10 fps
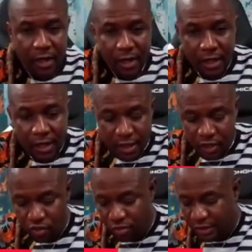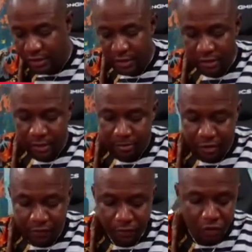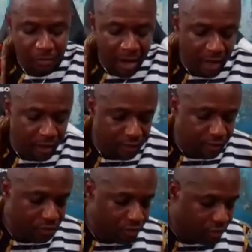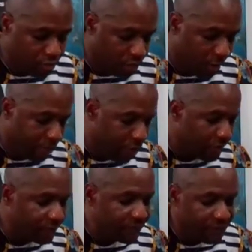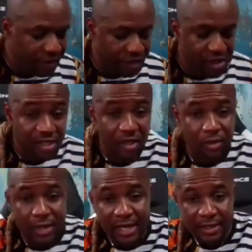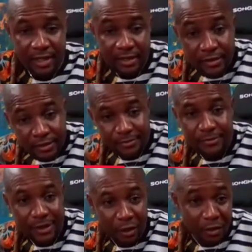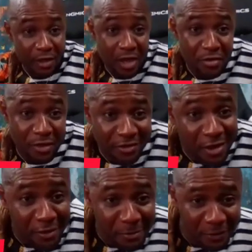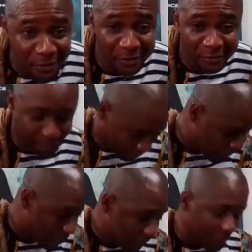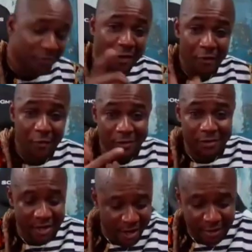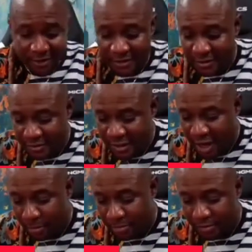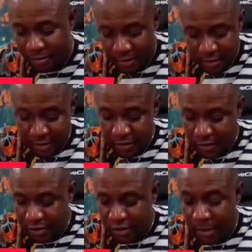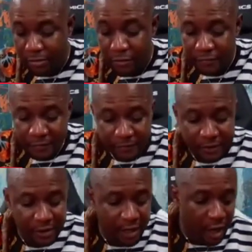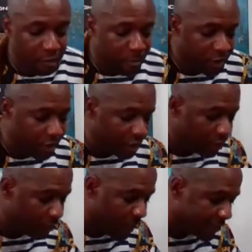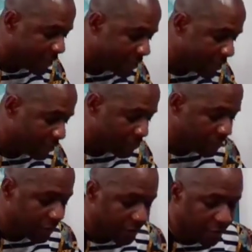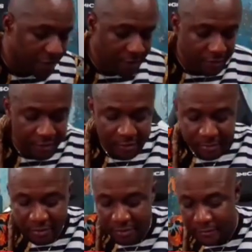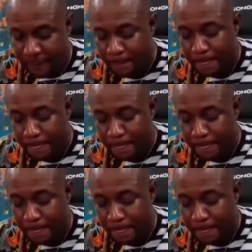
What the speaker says: Lady Sweet is a beautiful woman who's above 50. She still look like 10. Can you understand me? I wonder how that thing there happen. She's above 50 now, but she still look like 10 years old girl. You know,